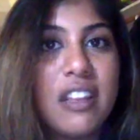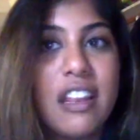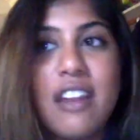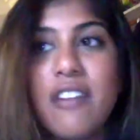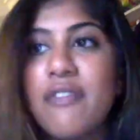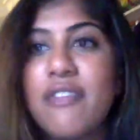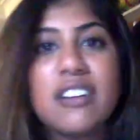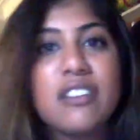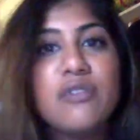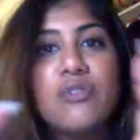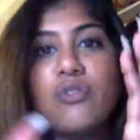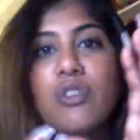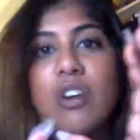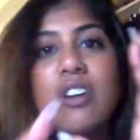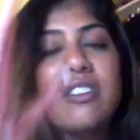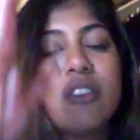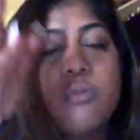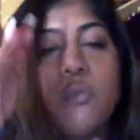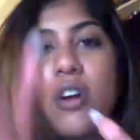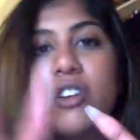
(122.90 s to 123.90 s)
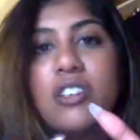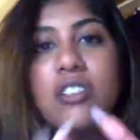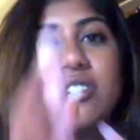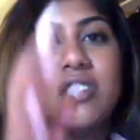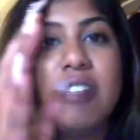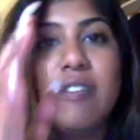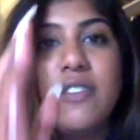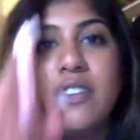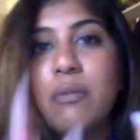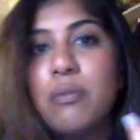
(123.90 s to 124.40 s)
effects of drugs and watching
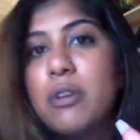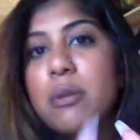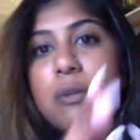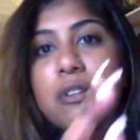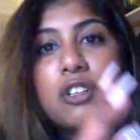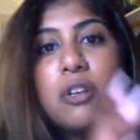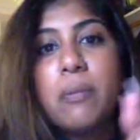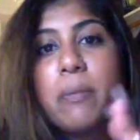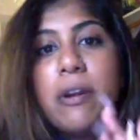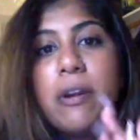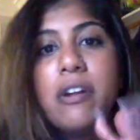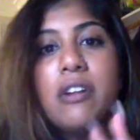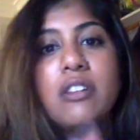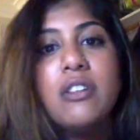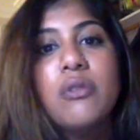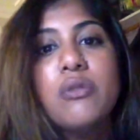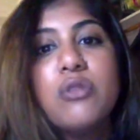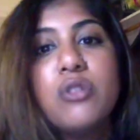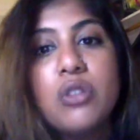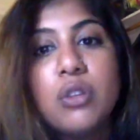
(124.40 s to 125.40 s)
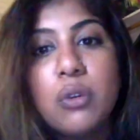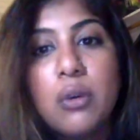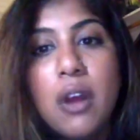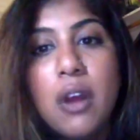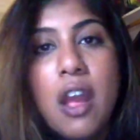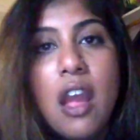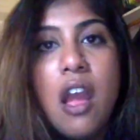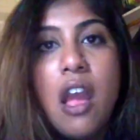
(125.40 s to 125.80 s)
TV, pretty much comparing those two,